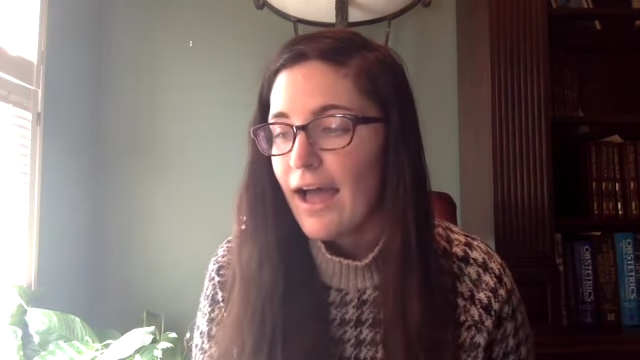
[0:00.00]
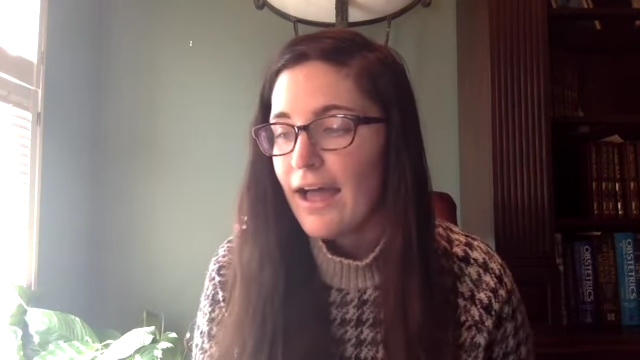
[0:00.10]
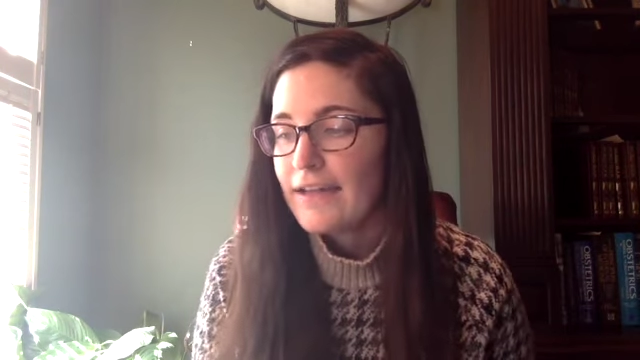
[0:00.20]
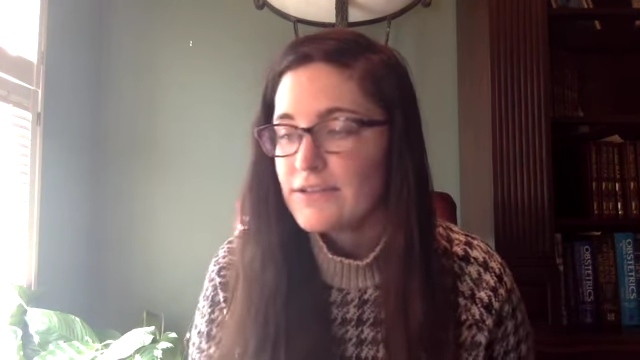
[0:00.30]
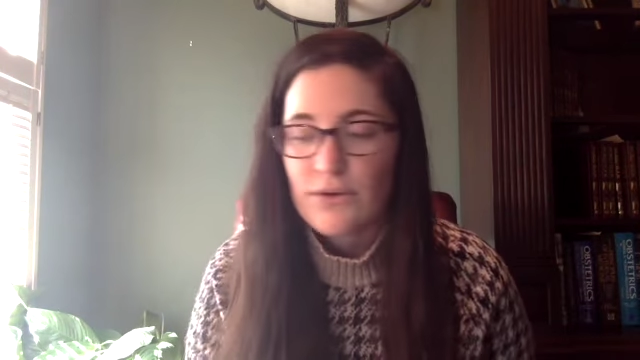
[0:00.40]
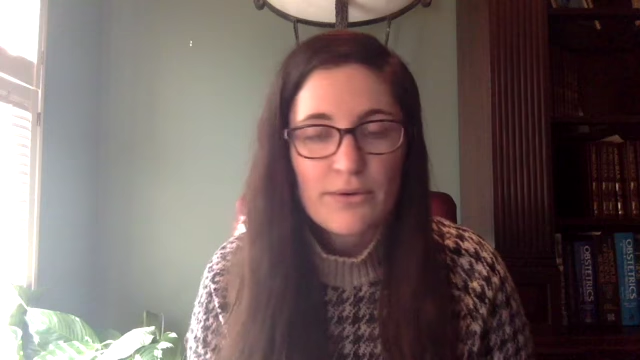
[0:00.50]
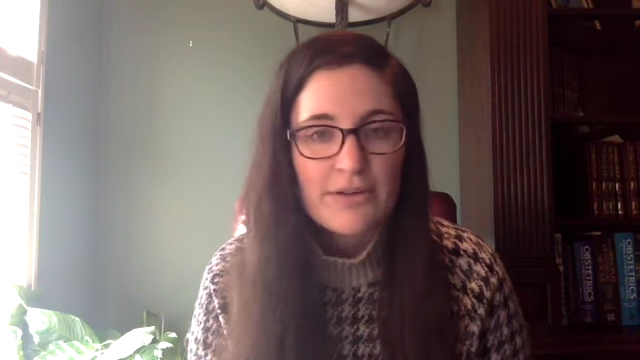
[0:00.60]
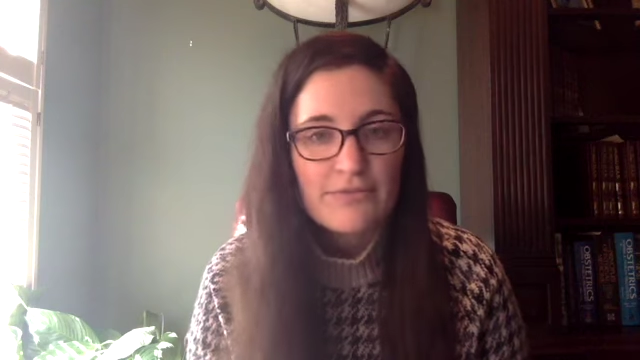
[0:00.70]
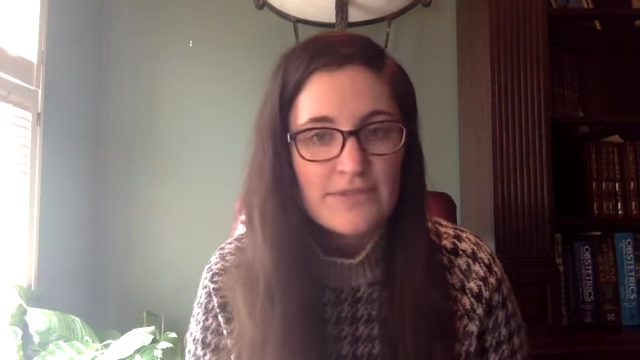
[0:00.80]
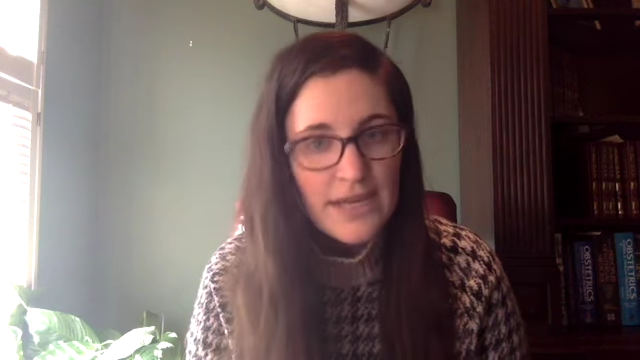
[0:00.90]
And so
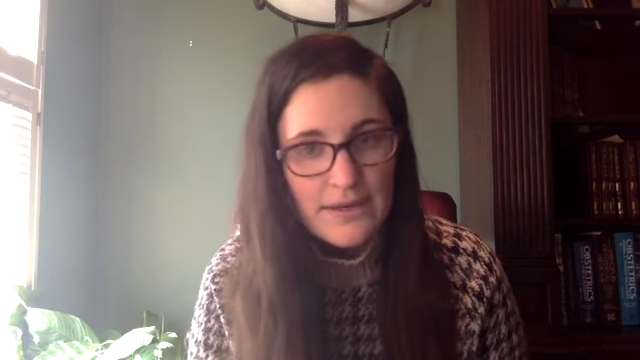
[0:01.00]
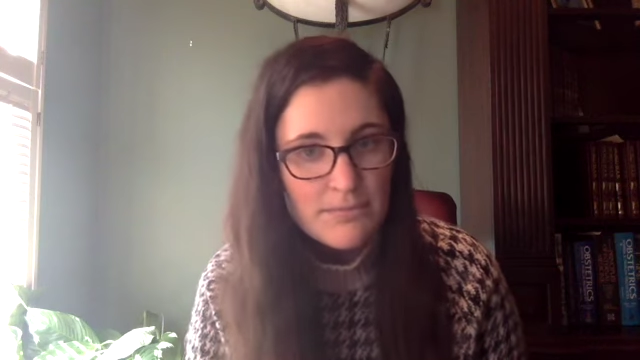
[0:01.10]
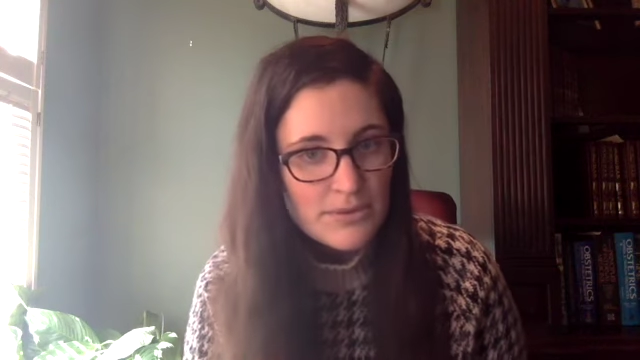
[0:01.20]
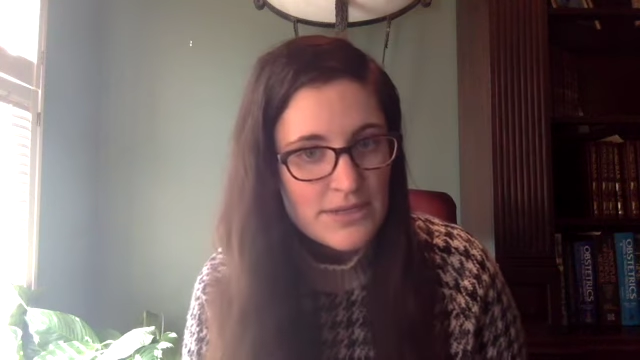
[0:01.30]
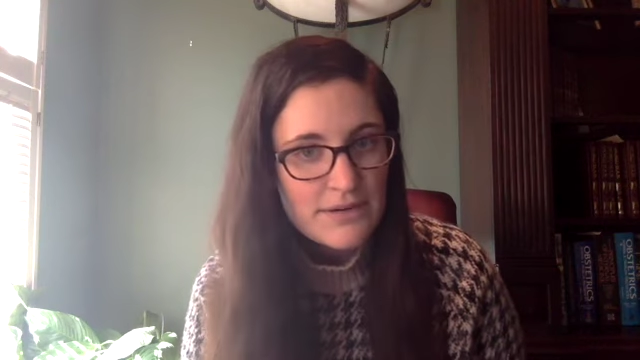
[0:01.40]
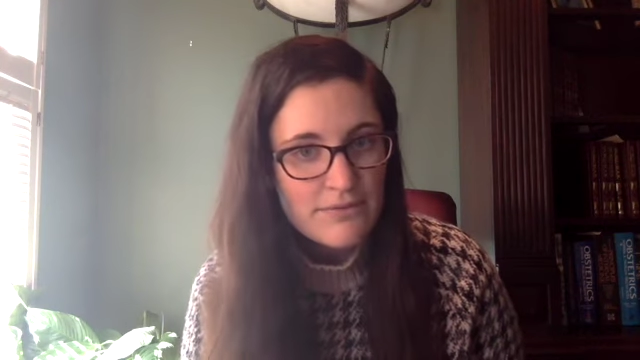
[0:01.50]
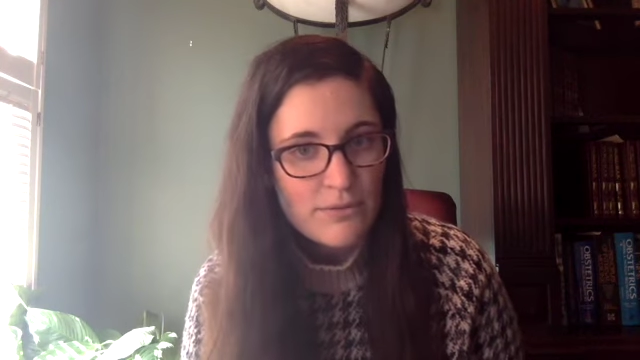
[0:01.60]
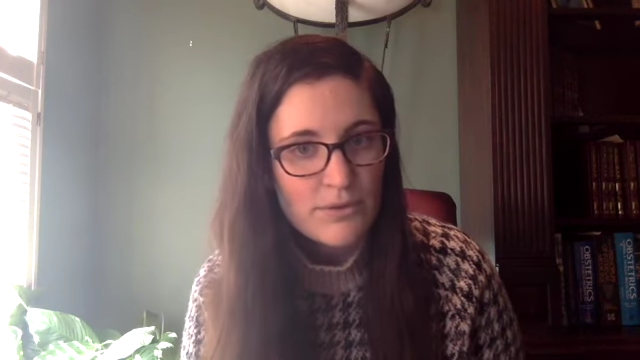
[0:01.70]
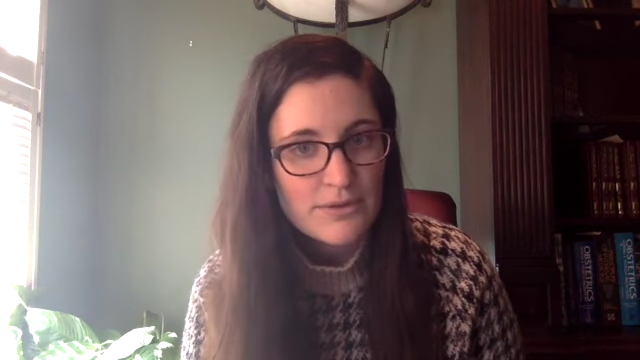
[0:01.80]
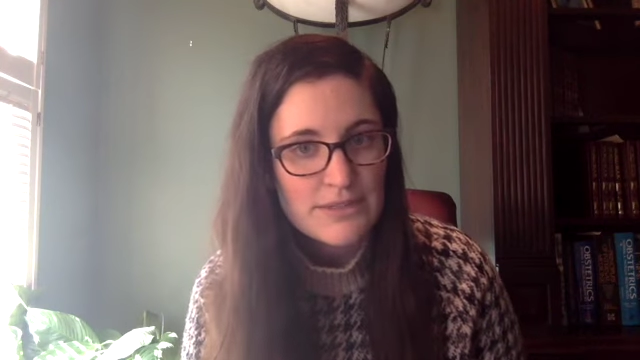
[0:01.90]
if 10% of the
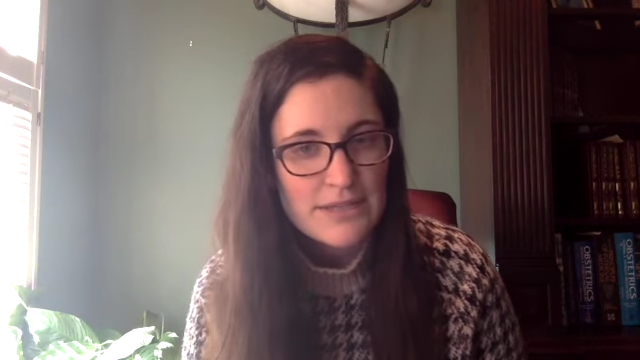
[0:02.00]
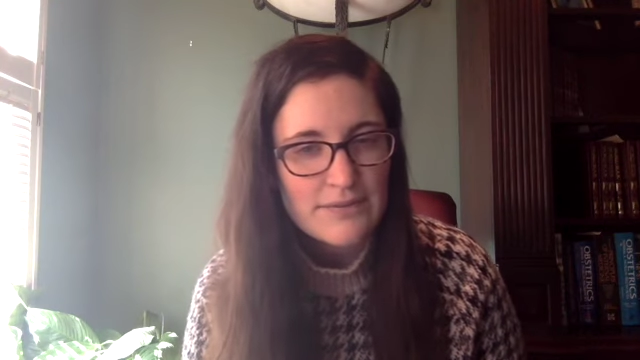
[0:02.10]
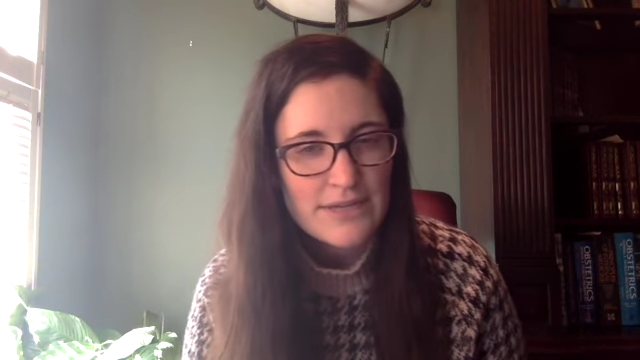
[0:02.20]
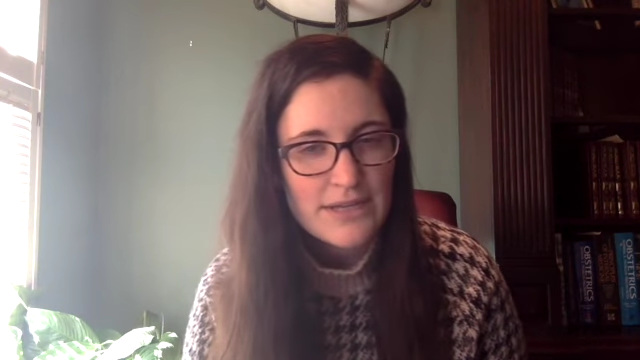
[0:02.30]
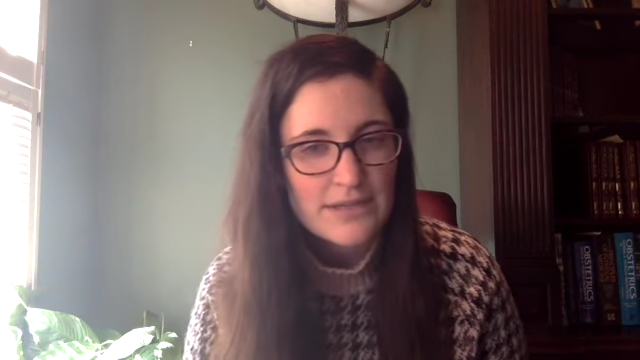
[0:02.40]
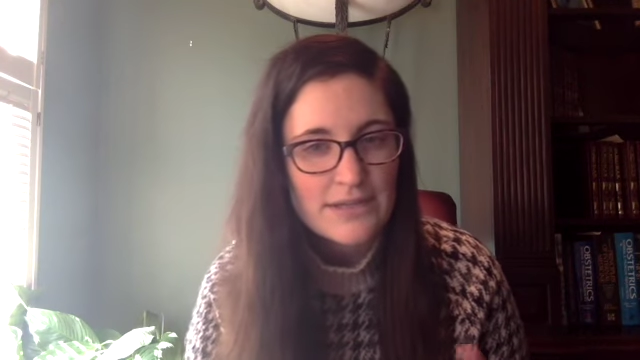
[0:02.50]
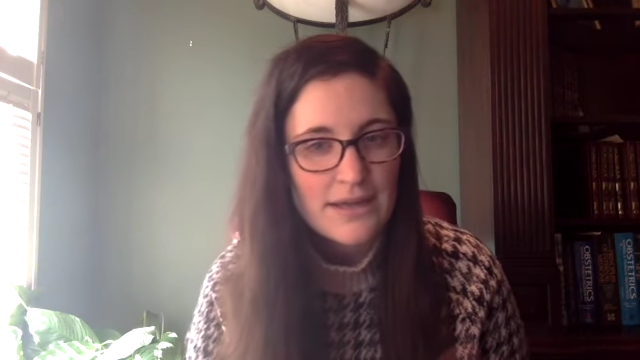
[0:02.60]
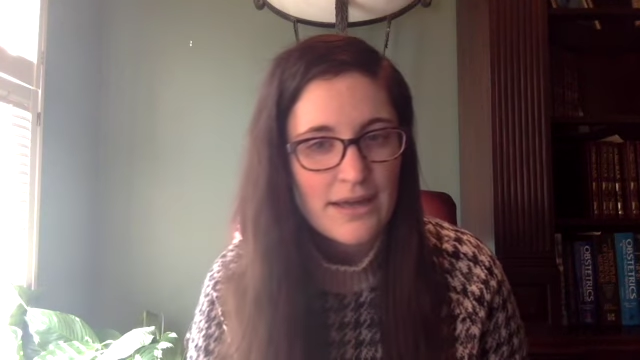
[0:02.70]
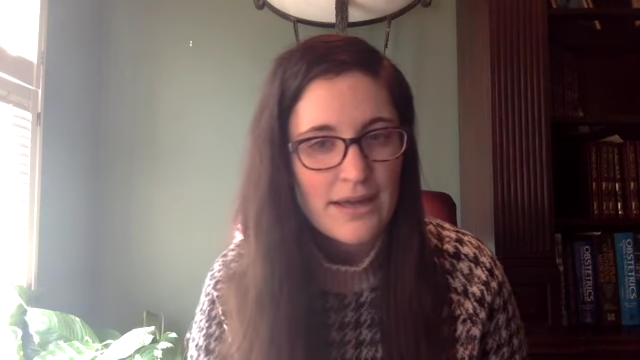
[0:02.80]
world is left-handed,